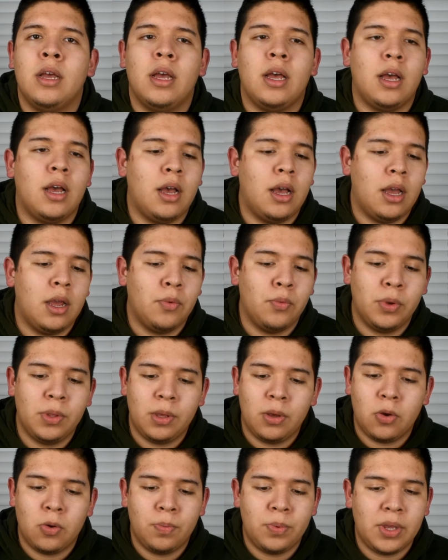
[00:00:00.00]
I
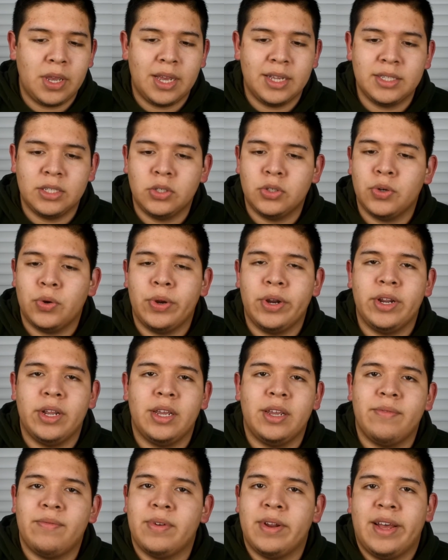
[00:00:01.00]
really hope you guys enjoyed
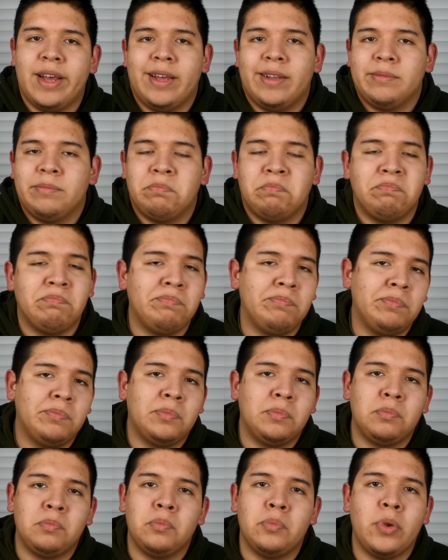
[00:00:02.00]
it. If not,
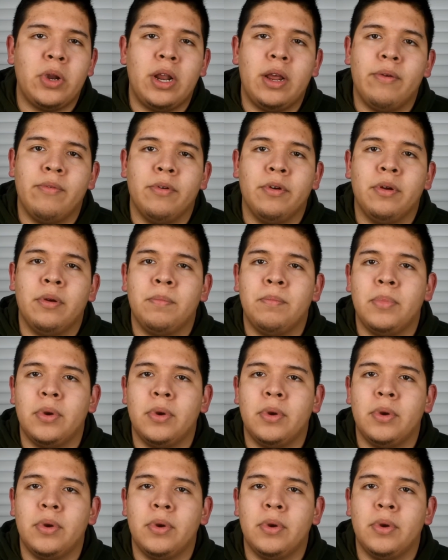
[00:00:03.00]
whatever.